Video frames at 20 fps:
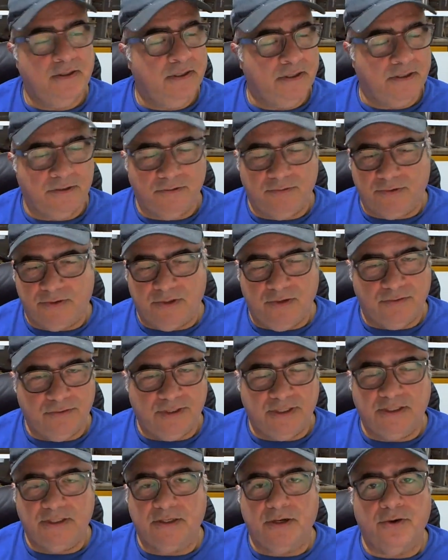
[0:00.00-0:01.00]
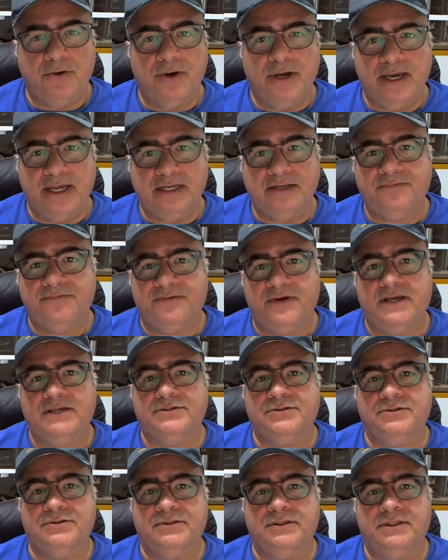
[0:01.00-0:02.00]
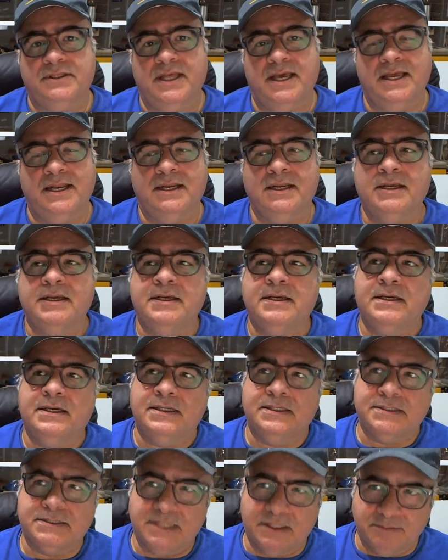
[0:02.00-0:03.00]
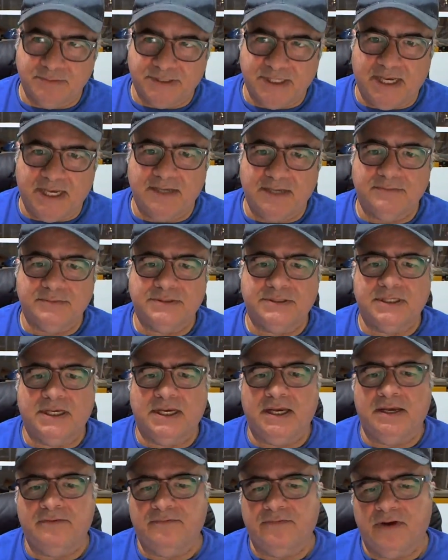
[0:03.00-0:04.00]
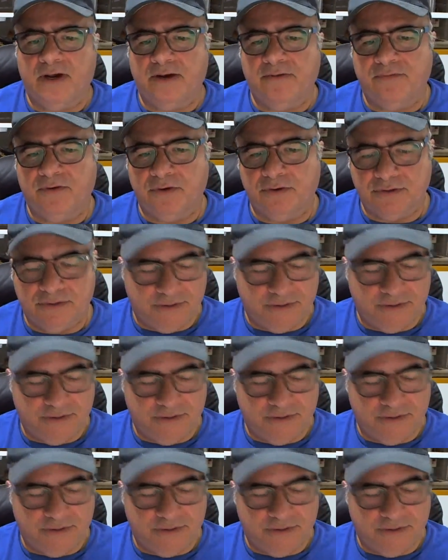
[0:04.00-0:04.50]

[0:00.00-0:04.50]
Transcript: You don't need to go any faster than that. Sometimes I've heard